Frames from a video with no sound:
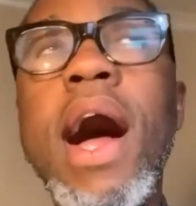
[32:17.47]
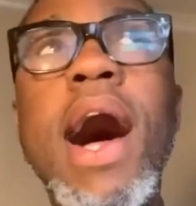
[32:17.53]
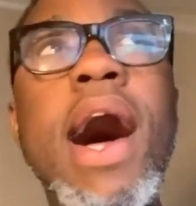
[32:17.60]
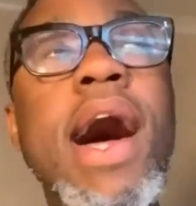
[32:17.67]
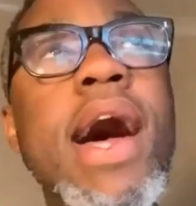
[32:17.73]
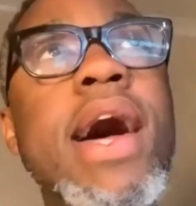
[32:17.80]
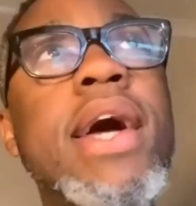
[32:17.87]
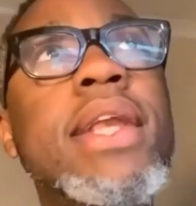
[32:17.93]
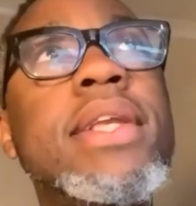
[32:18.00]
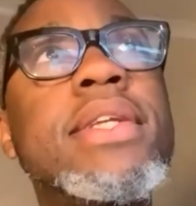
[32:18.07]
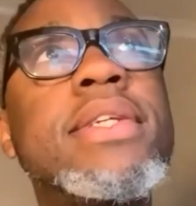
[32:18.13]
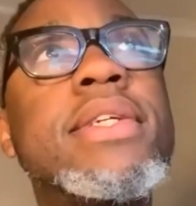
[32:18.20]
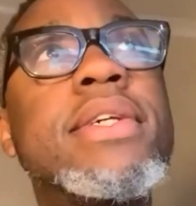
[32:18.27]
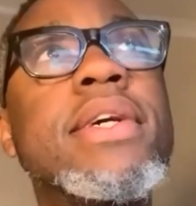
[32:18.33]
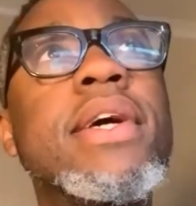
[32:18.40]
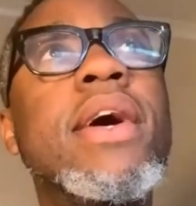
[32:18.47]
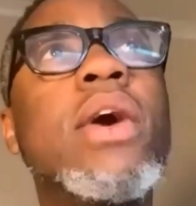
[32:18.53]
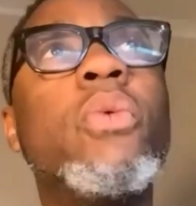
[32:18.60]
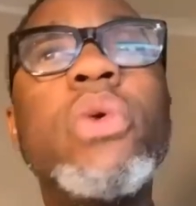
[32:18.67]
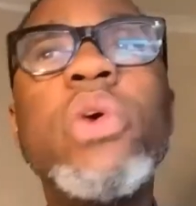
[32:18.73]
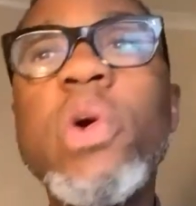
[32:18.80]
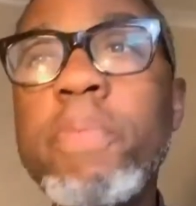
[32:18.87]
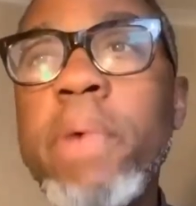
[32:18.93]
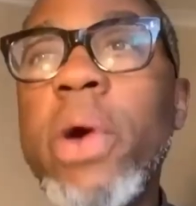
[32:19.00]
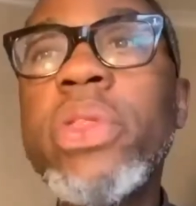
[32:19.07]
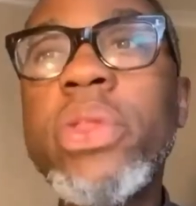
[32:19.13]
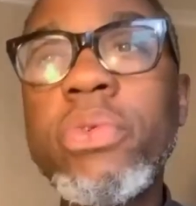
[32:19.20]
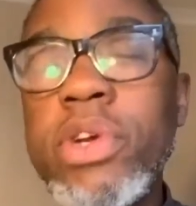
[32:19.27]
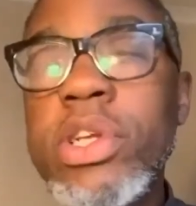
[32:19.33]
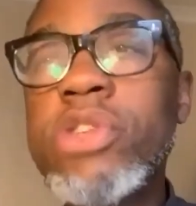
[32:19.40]
And we were
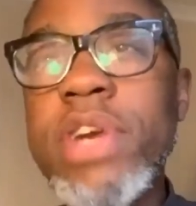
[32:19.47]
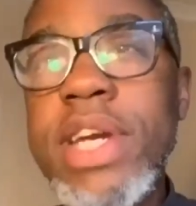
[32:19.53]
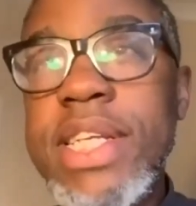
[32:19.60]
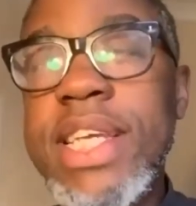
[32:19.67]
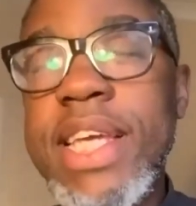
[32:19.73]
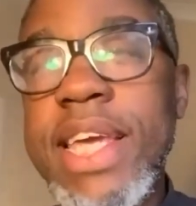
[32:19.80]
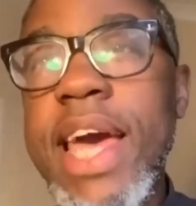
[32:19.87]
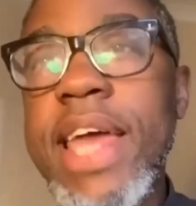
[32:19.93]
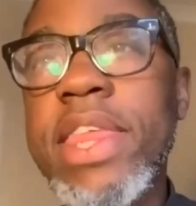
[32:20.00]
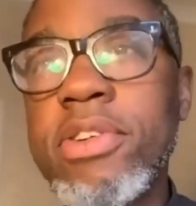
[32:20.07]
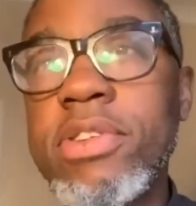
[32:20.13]
both on retreat together.